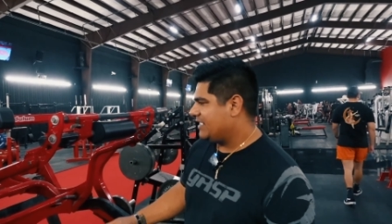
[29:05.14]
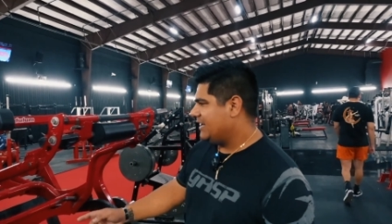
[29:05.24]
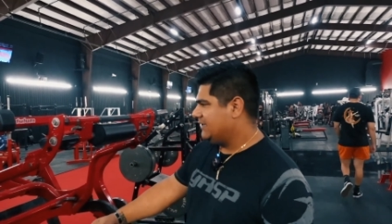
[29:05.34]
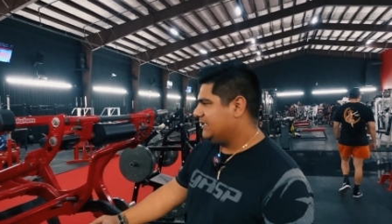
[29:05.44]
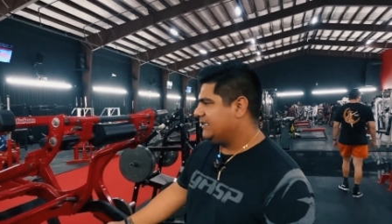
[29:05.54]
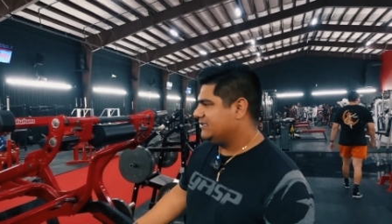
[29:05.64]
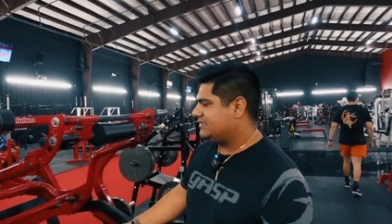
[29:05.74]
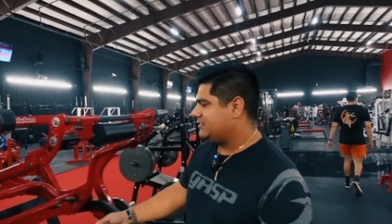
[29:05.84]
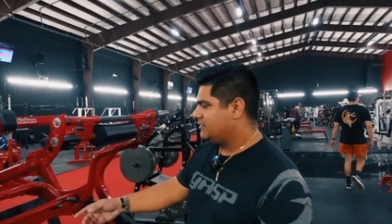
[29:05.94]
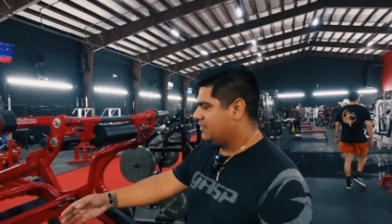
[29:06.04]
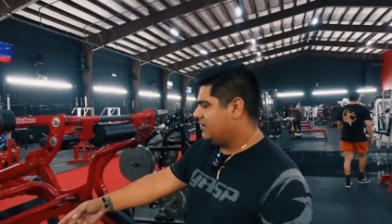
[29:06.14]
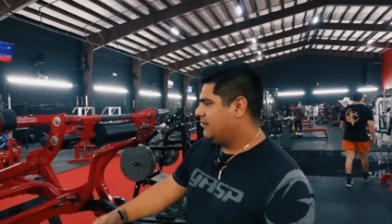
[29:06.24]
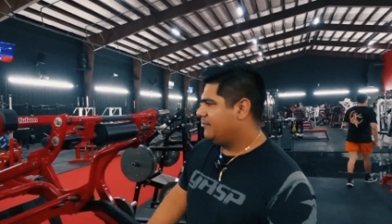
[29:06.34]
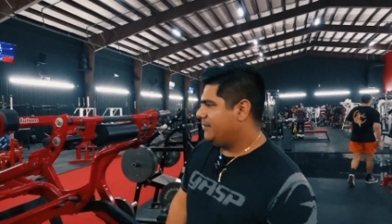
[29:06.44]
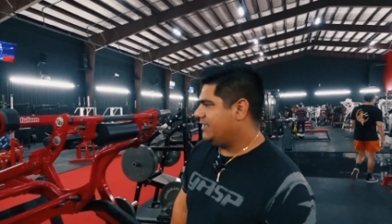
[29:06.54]
and I think it's
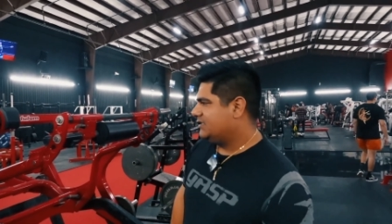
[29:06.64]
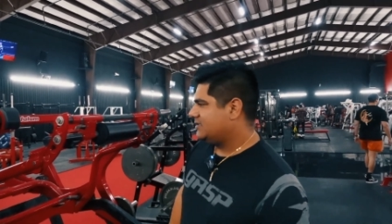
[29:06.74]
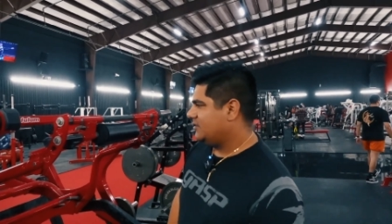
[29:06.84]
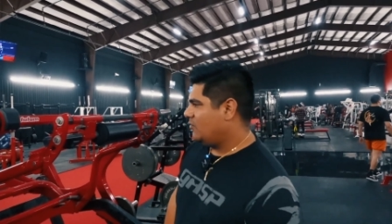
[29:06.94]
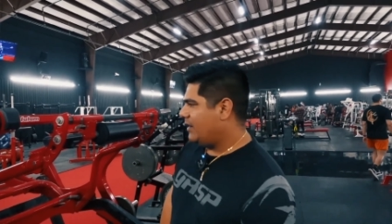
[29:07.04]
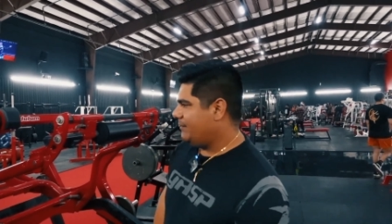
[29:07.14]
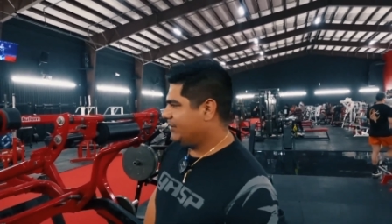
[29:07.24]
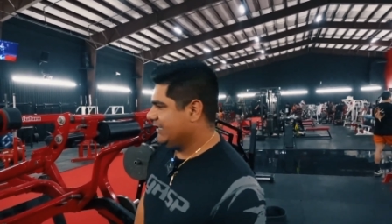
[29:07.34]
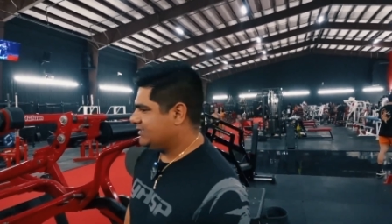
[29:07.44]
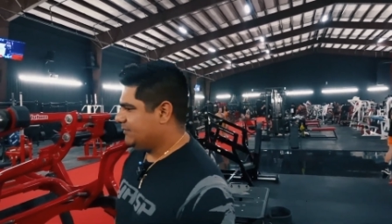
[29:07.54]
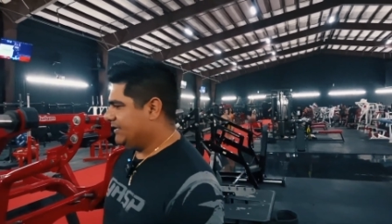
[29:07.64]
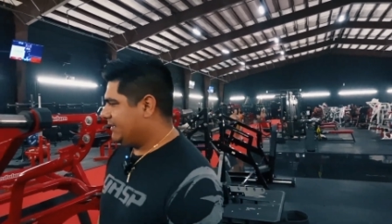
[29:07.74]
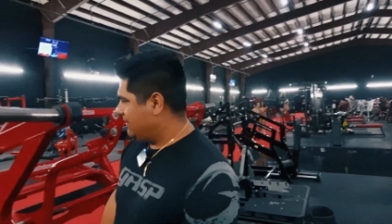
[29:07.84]
because of the weight placement.